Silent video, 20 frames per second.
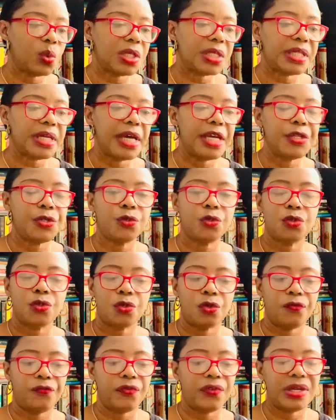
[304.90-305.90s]
I do,
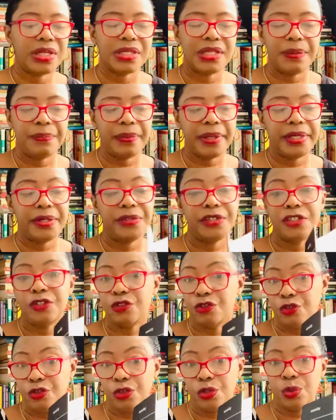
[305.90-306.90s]
so for example, I don't need
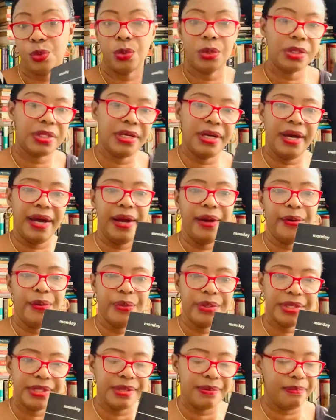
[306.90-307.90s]
to show you what I
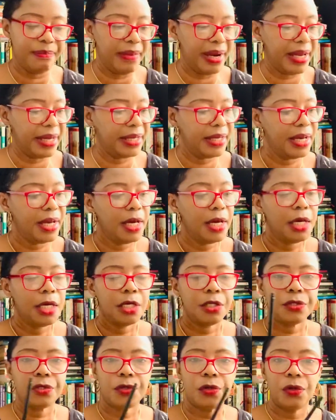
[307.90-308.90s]
wrote in mine.
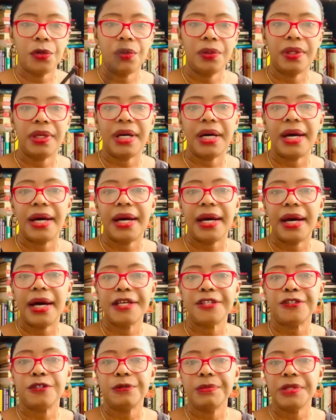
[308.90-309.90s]
So
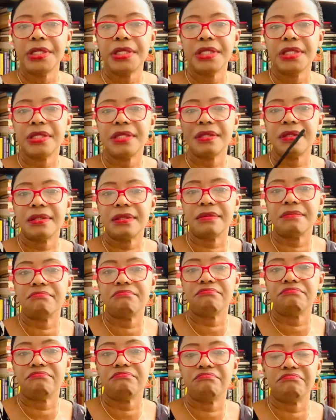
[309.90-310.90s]
assuming is,
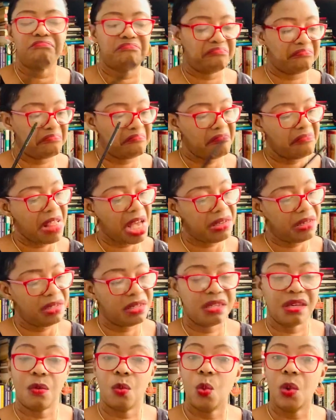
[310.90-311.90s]
let's
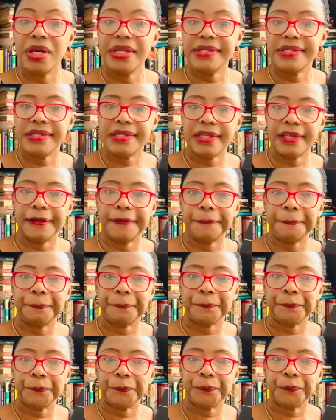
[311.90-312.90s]
say Wednesday.
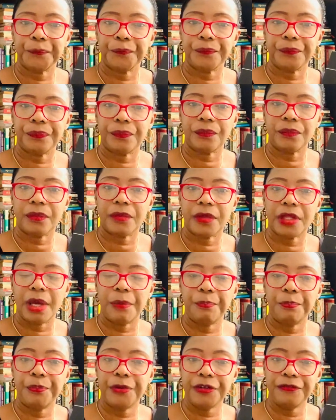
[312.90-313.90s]

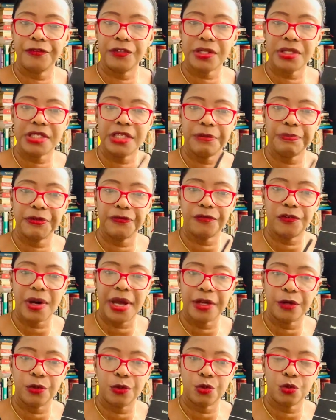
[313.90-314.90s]
Previously, before I
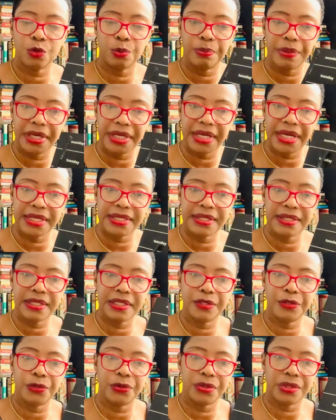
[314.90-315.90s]
go to bed, I still
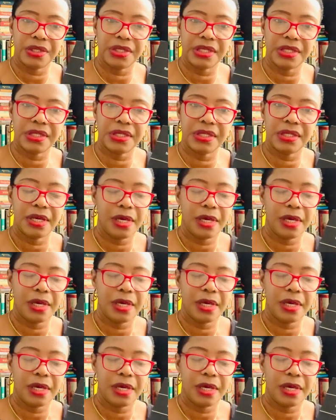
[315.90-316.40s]
use this